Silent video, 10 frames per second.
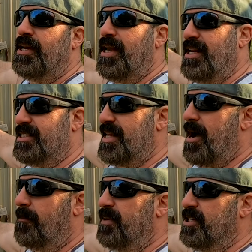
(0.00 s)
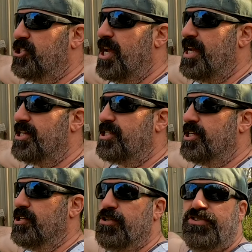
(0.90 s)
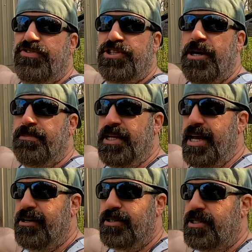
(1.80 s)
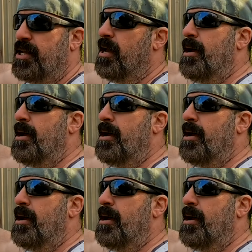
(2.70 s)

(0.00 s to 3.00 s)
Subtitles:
It has now been changed and used for something else.